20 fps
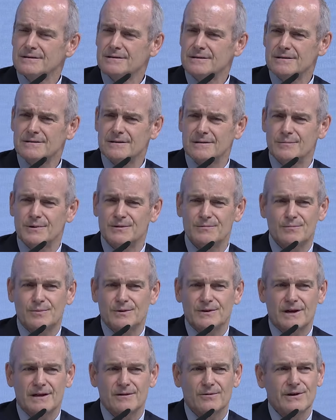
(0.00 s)
I say,
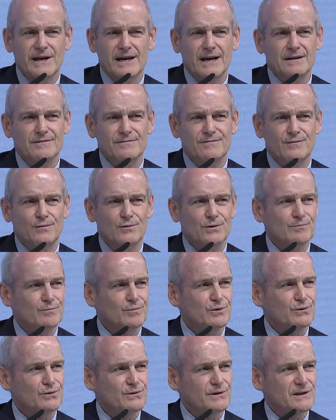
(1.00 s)
but I only have 4
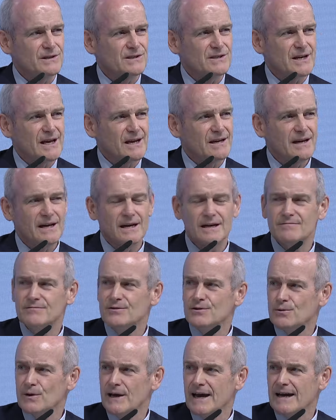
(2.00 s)
employees and I have
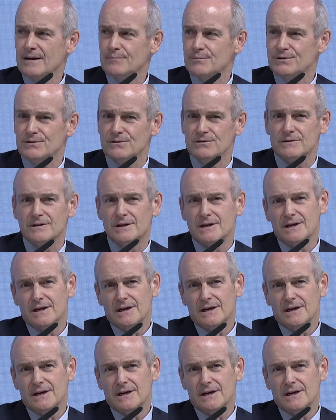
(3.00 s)
no capital